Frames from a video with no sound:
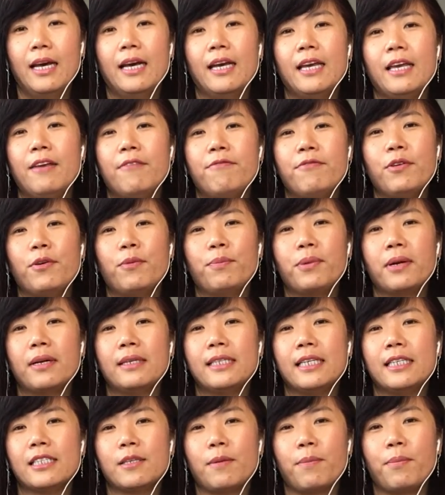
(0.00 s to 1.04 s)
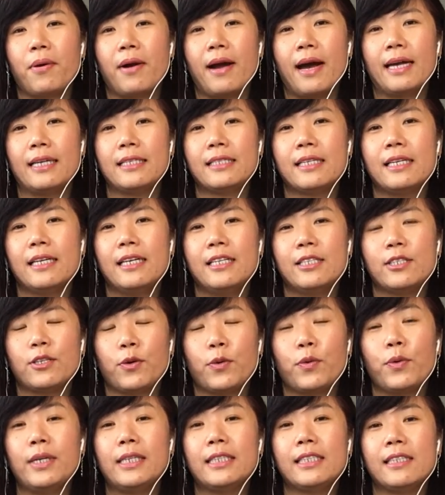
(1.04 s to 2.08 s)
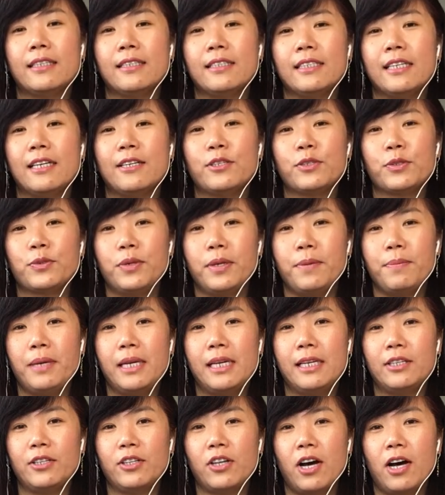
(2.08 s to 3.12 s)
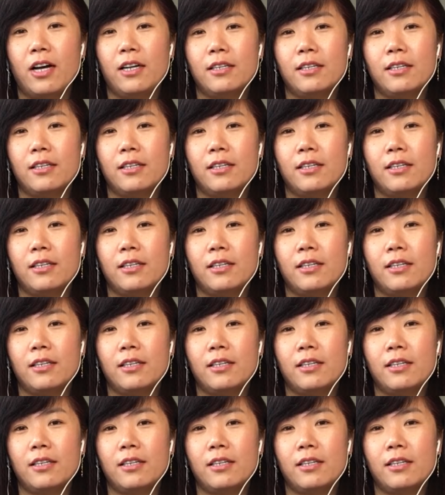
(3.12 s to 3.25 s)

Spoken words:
If your purchase price is greater than $3 million,